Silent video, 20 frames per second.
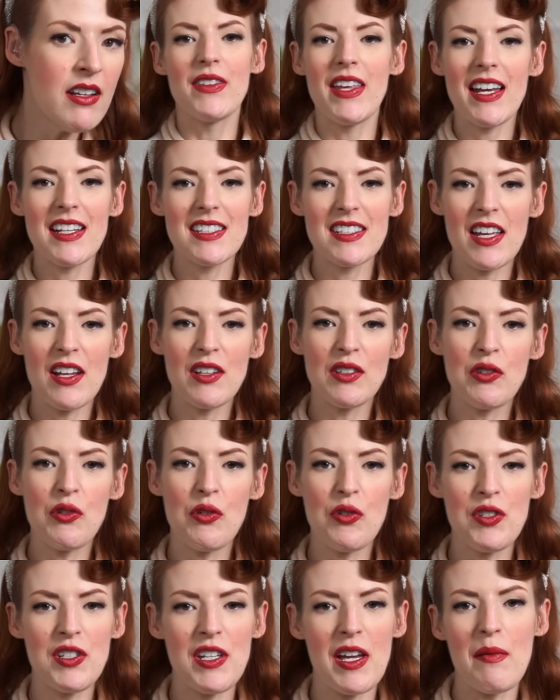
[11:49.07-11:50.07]
The exiled
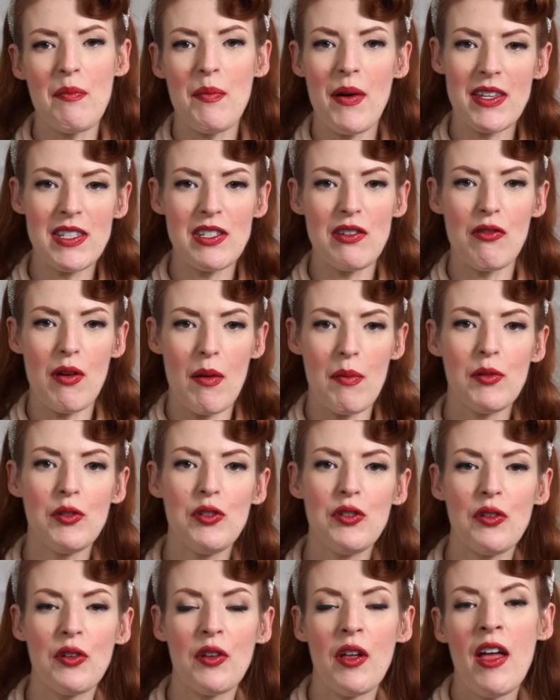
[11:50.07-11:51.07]
courtier
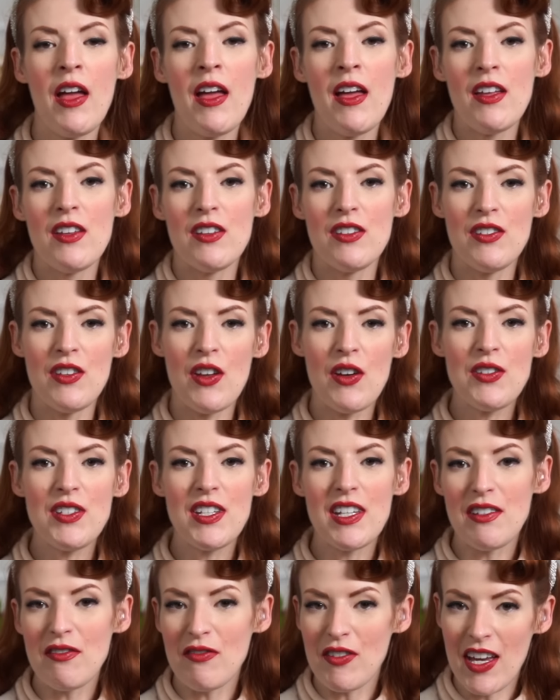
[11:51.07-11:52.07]
Bussy-Rabutin
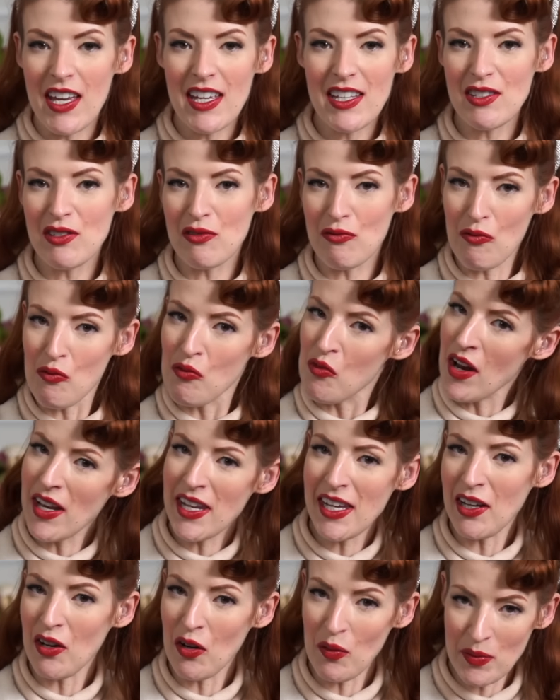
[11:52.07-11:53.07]
noted for his
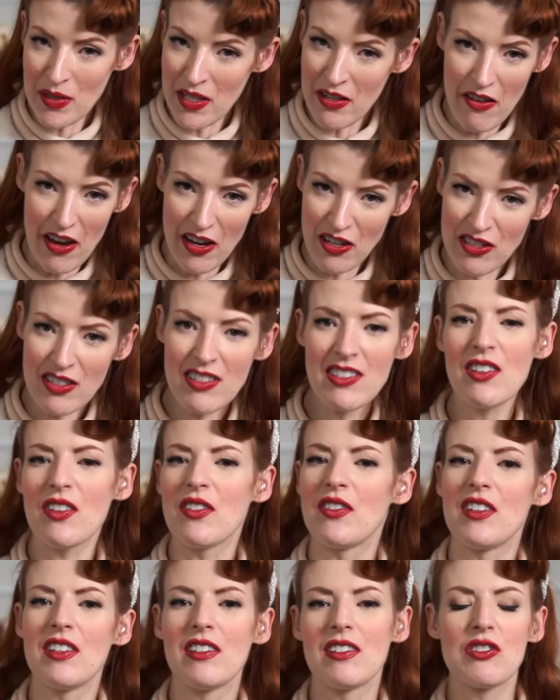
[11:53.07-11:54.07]
running observations
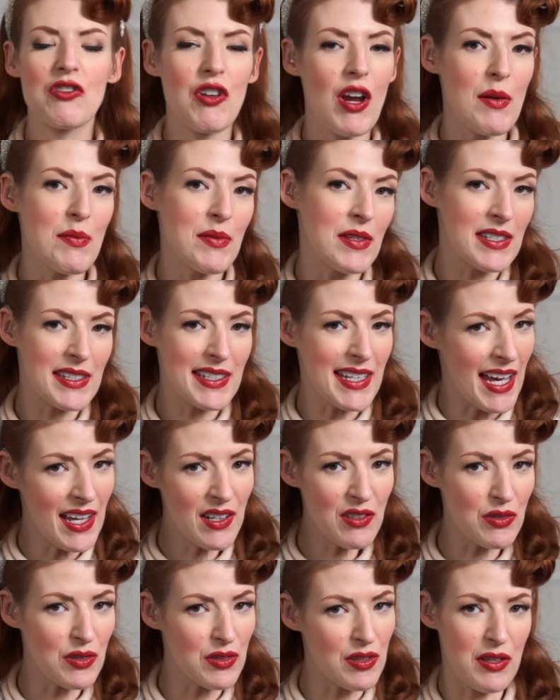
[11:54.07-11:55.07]
on the scrapes and
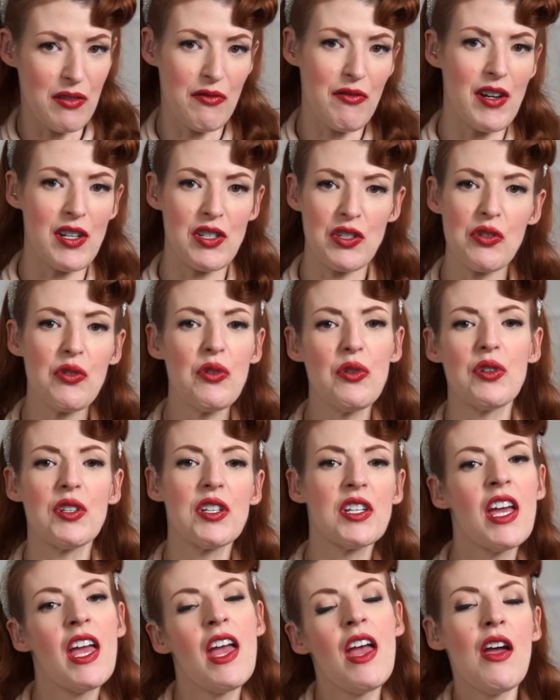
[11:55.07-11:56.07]
scandals of the French
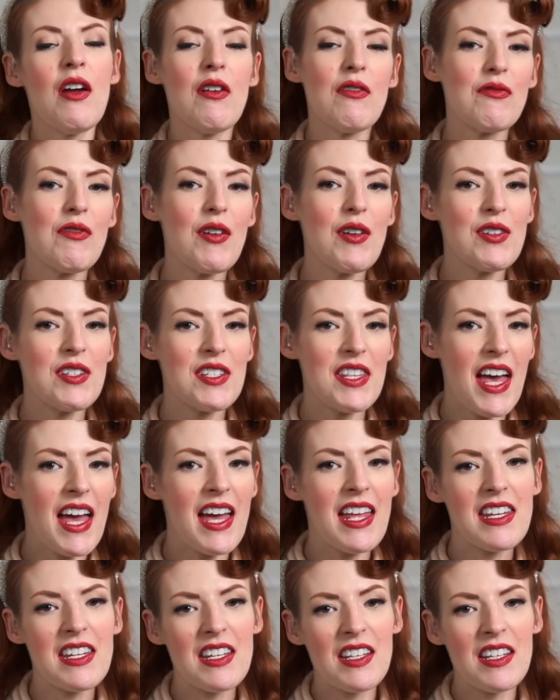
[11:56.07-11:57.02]
court, wrote that